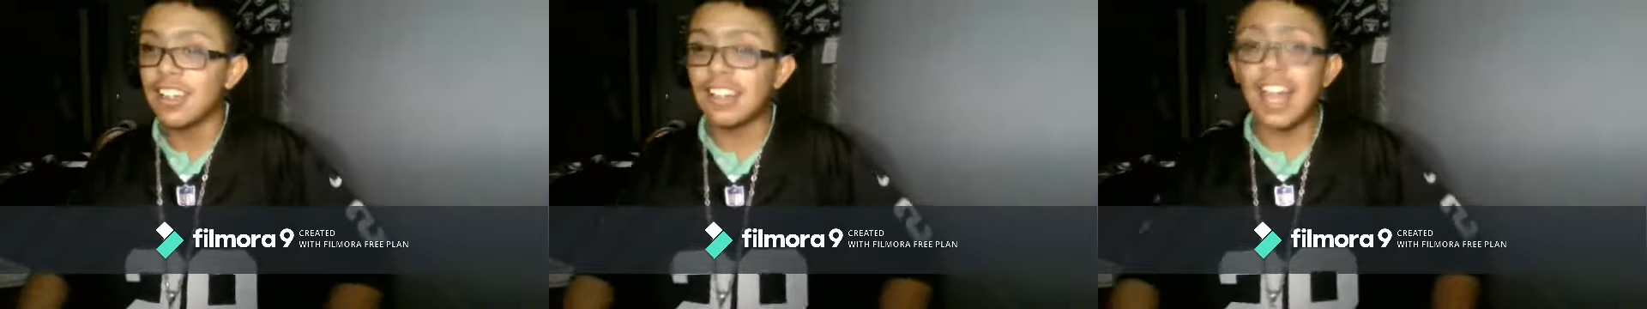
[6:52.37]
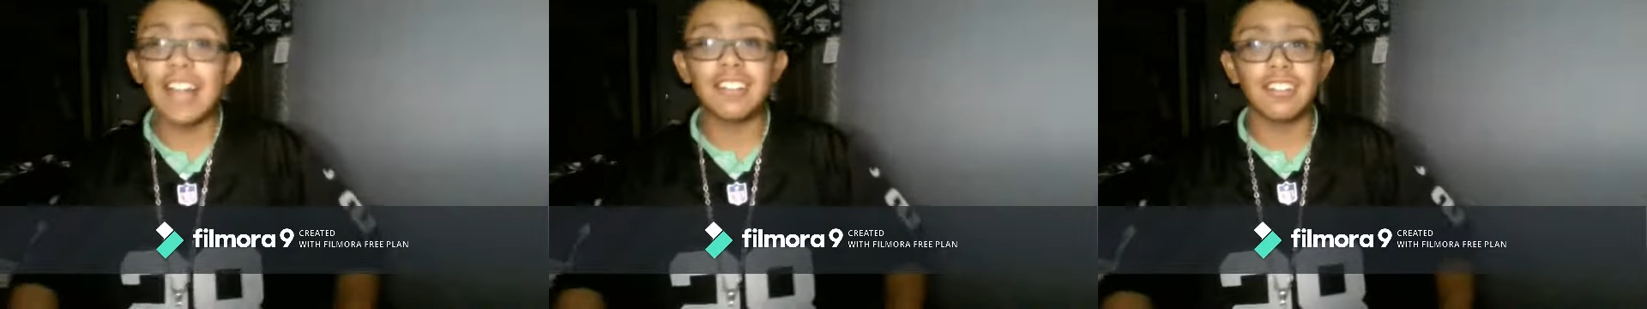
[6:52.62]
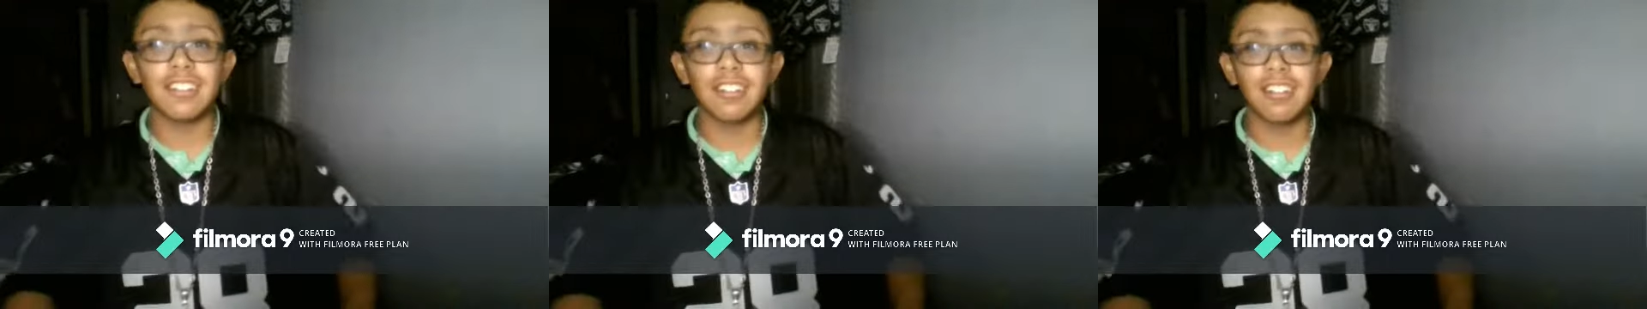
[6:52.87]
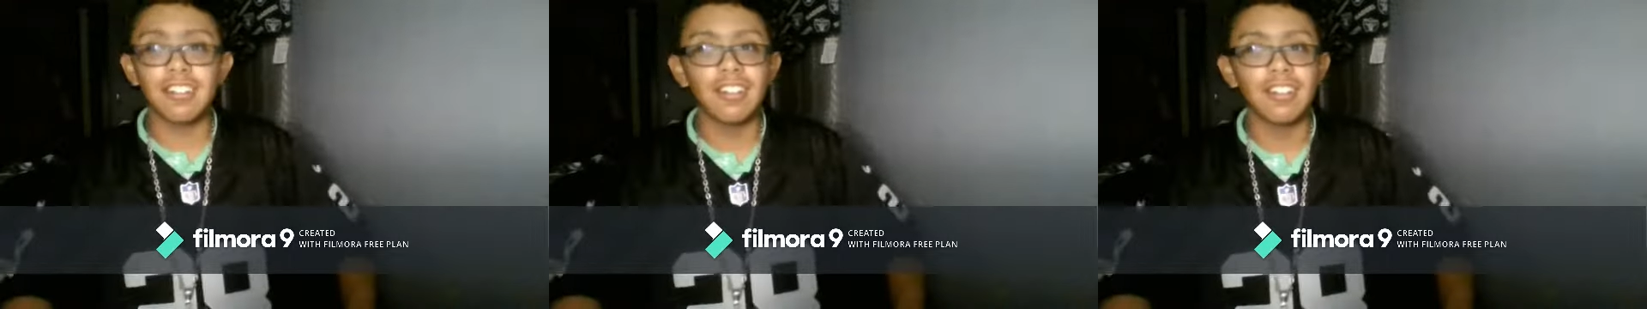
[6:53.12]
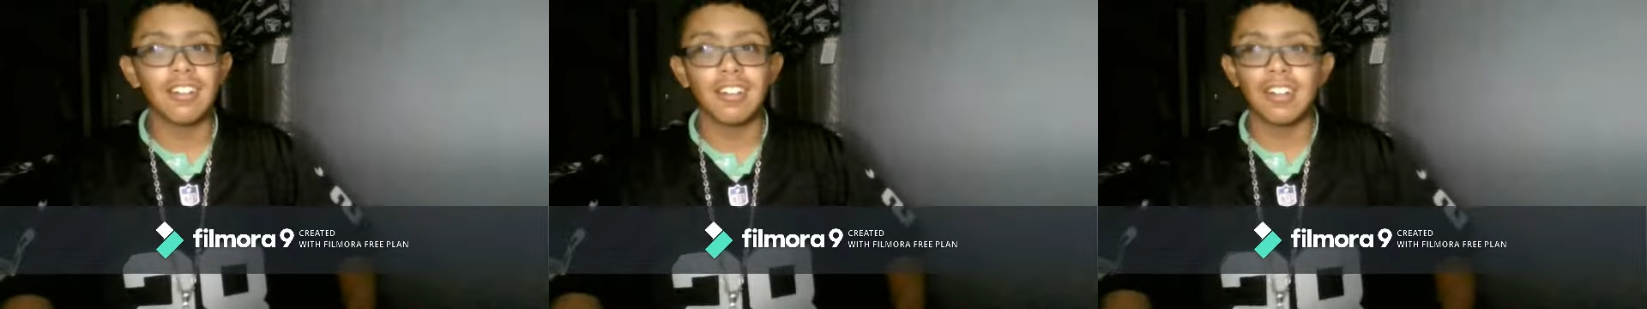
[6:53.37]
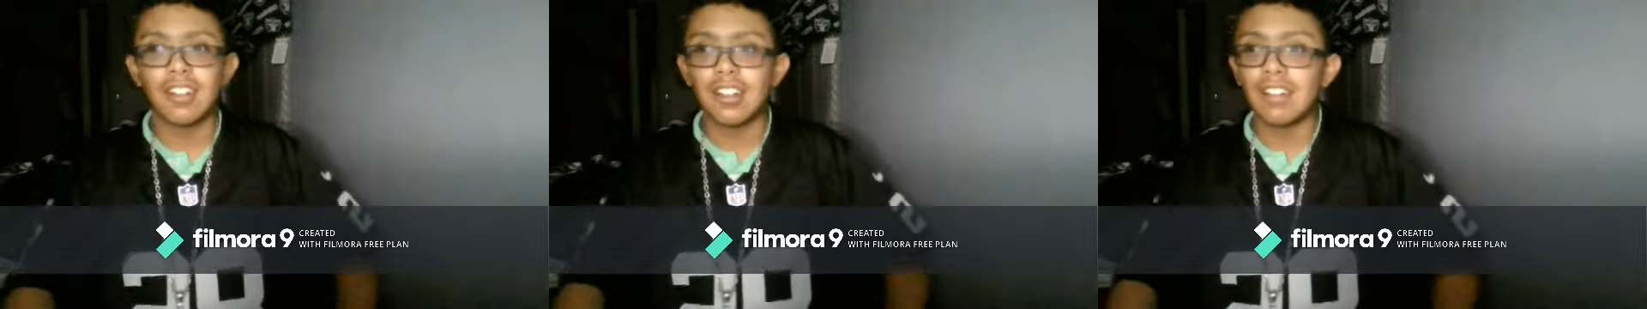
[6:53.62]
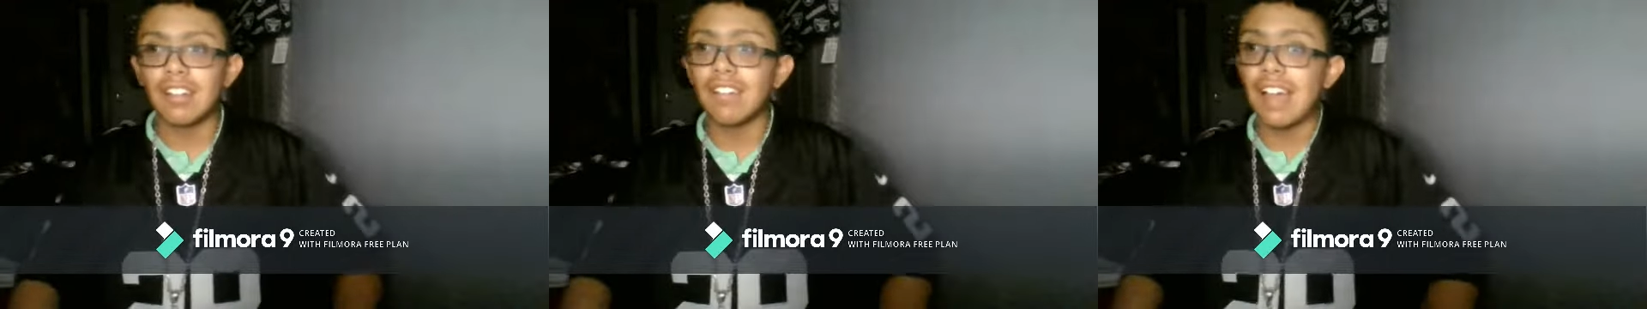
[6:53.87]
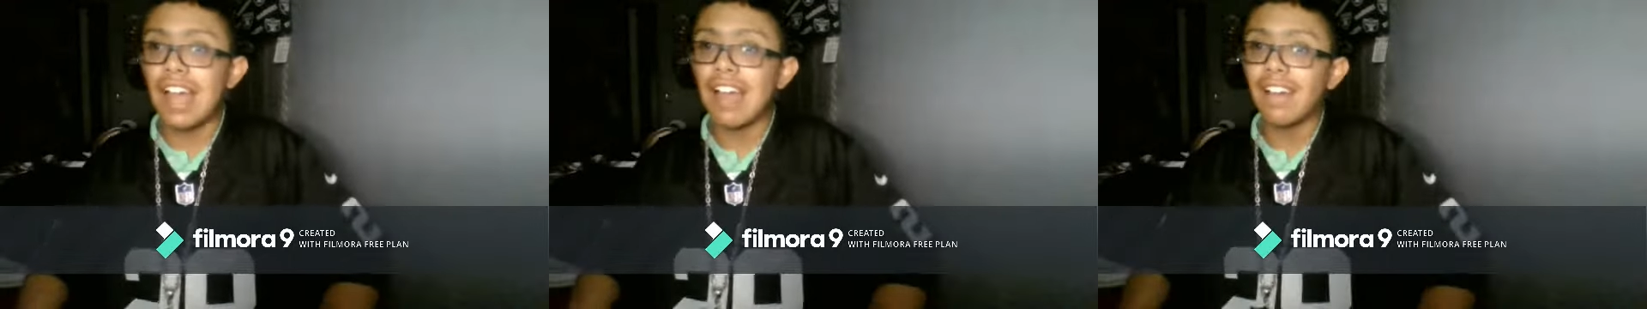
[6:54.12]
That dude
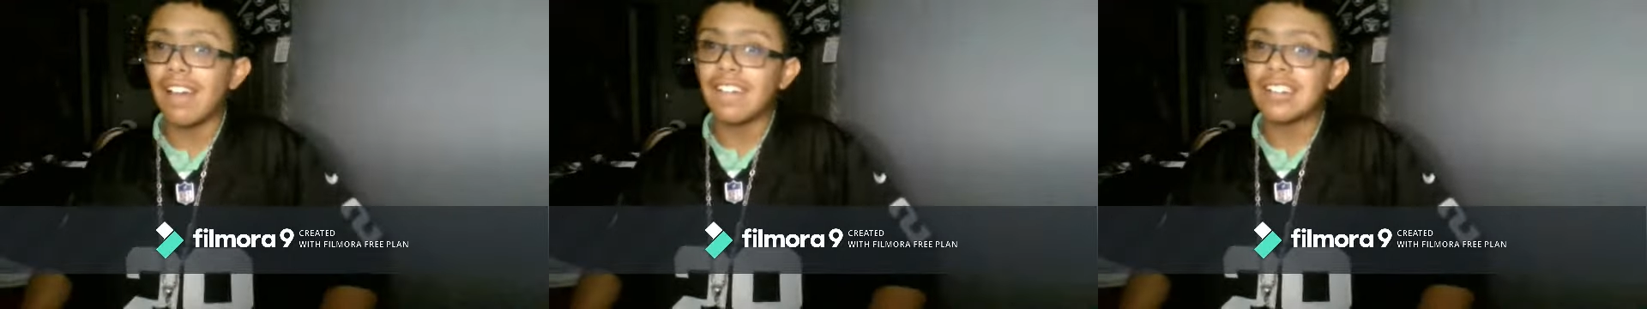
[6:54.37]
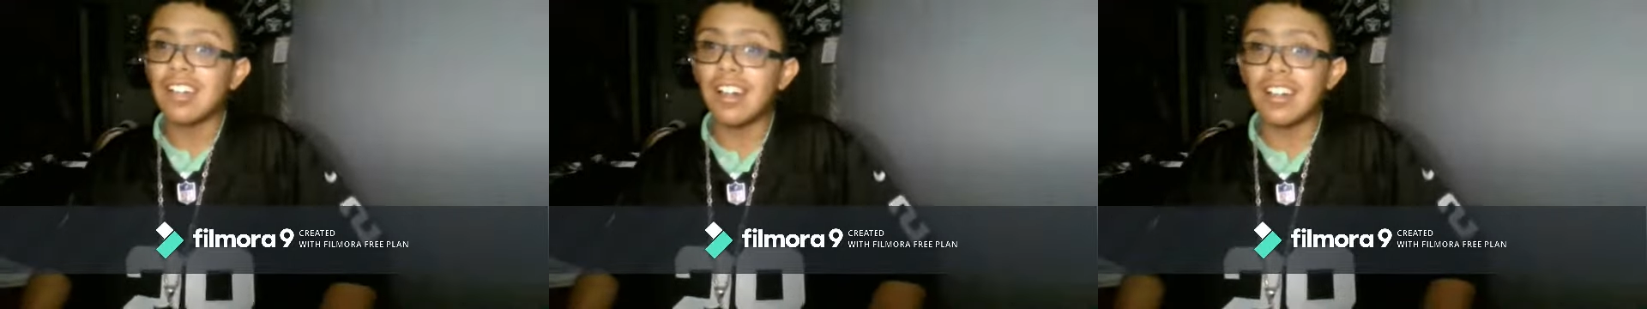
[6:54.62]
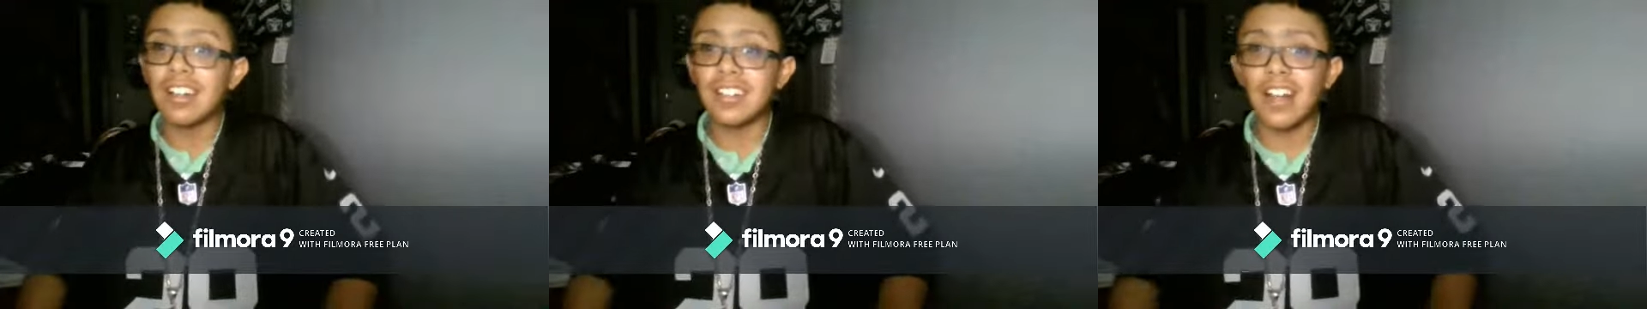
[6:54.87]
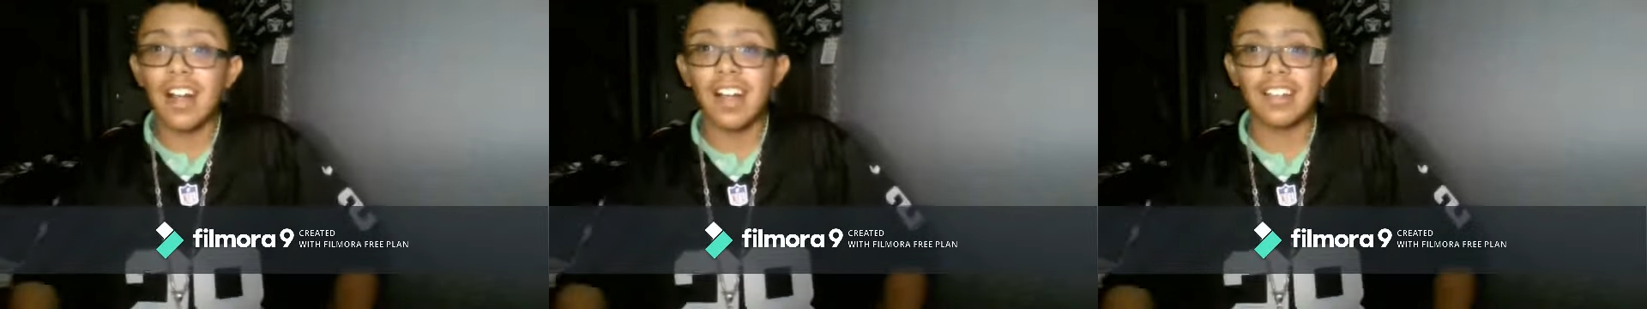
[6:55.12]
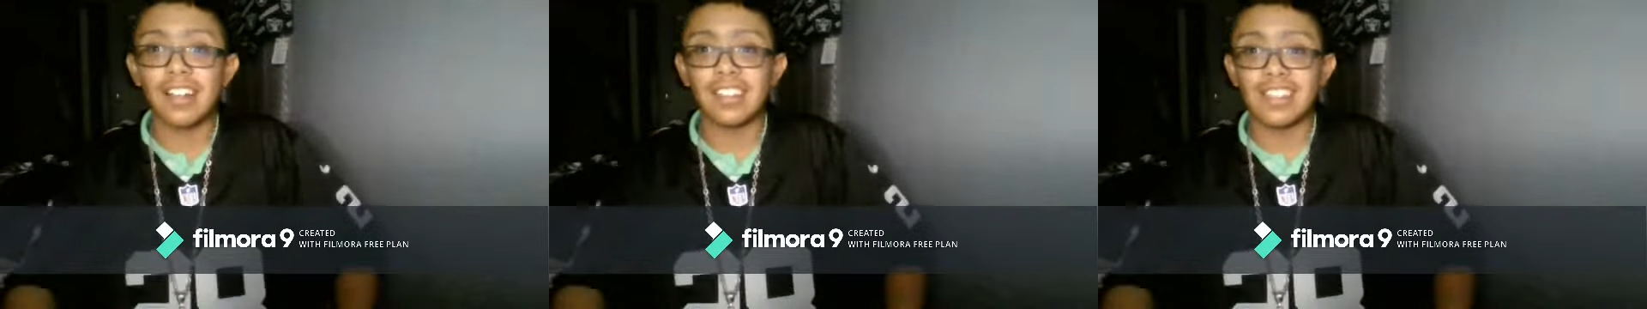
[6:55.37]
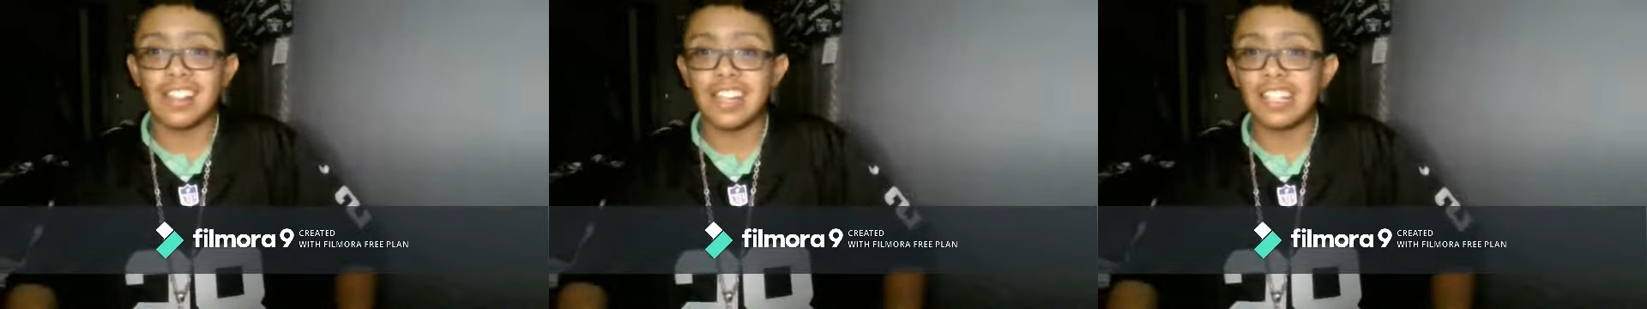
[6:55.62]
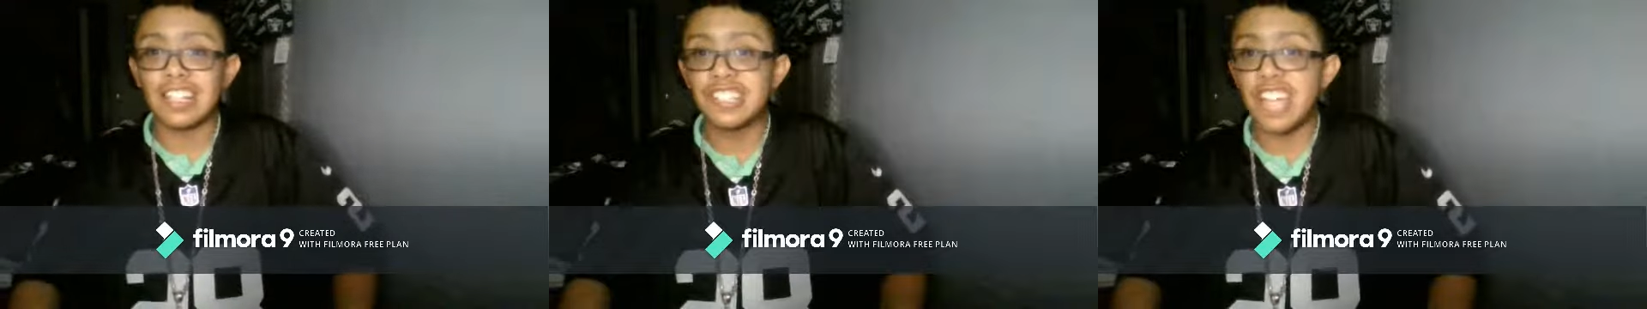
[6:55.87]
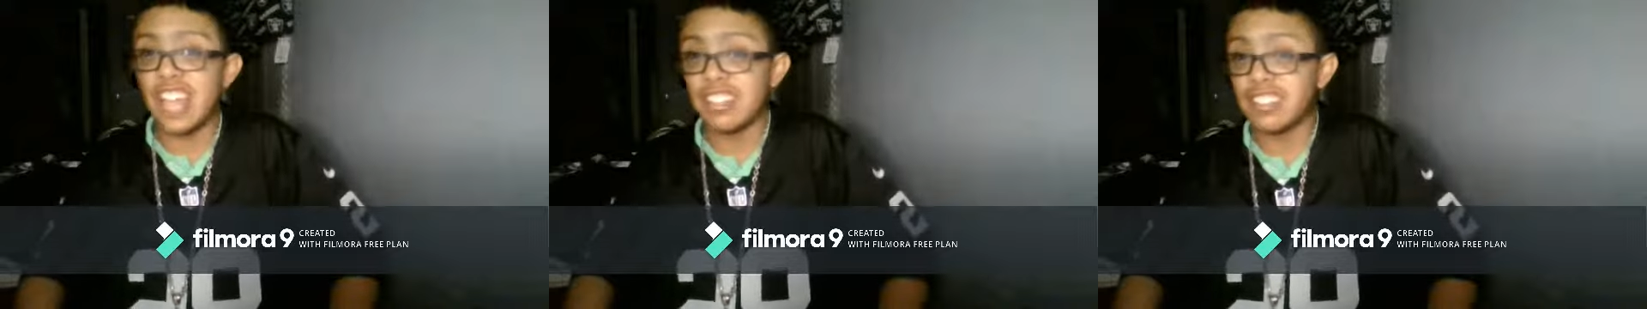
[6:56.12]
turned on the
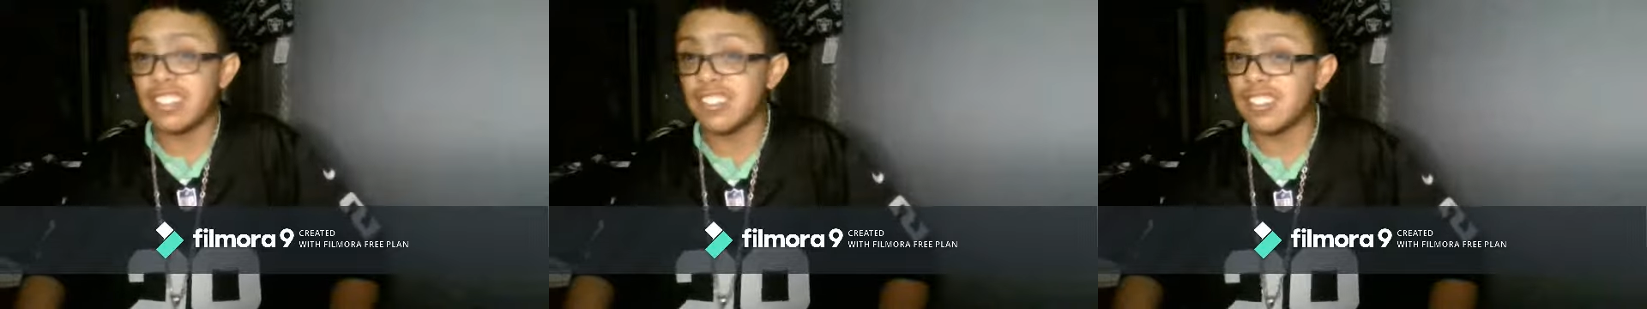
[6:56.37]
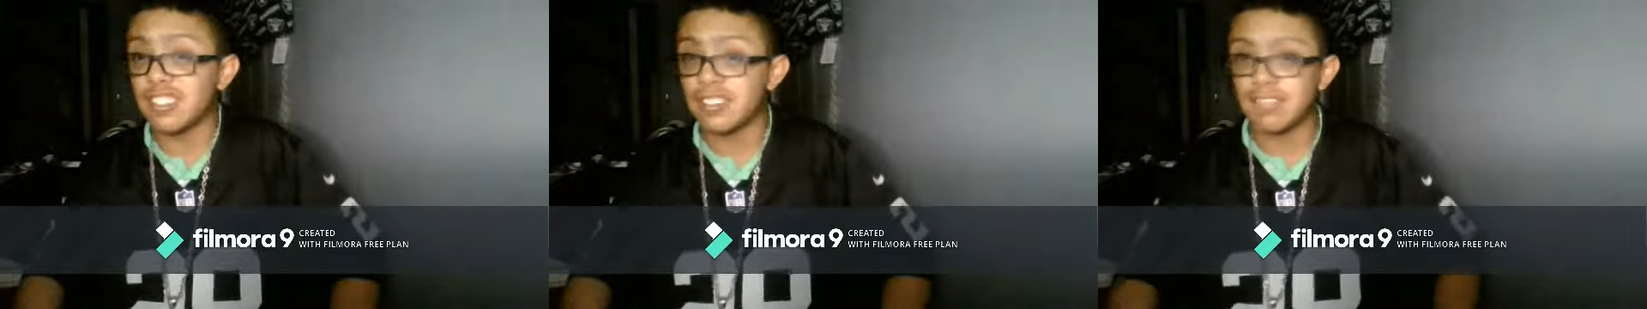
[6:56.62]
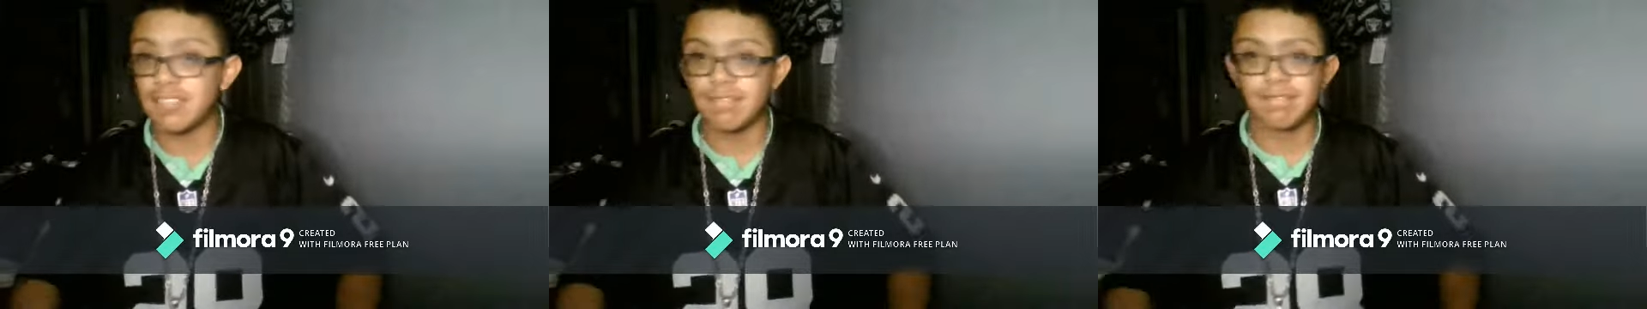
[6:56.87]
Jets.